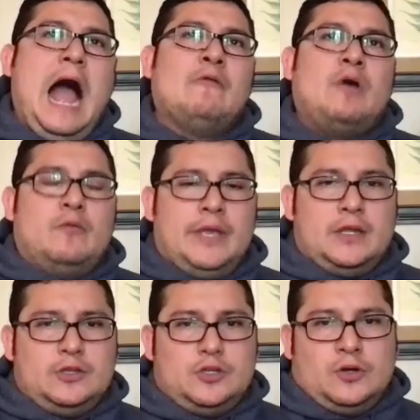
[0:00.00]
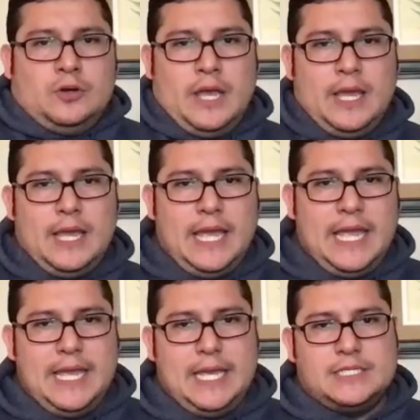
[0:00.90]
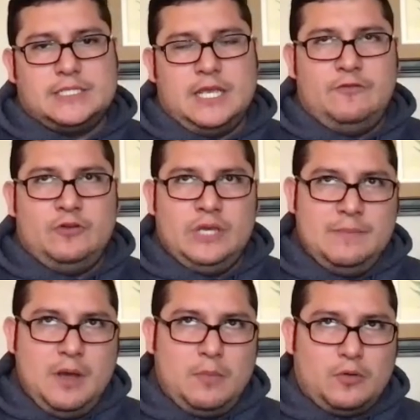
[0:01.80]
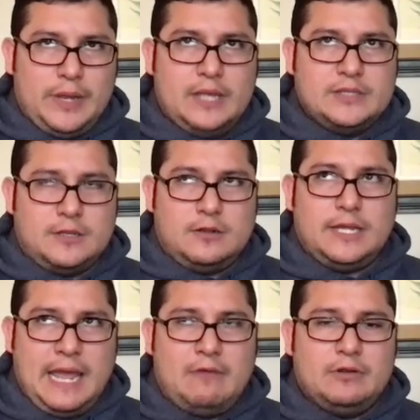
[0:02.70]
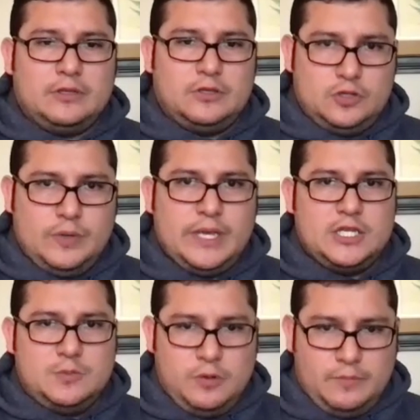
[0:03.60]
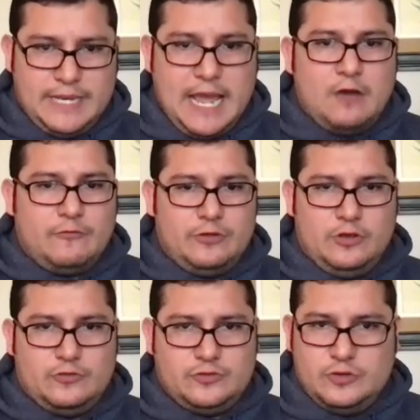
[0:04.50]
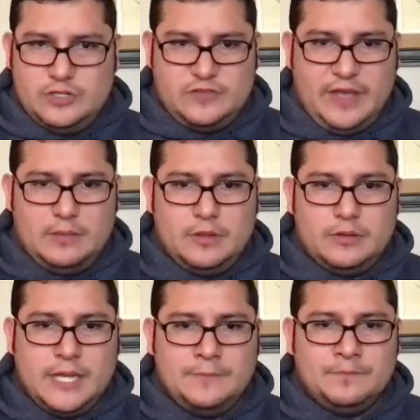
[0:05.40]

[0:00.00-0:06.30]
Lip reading: What we can do is if you email Maria and tell her like, hey, I want the 2-week, can you put me down for your soonest availability?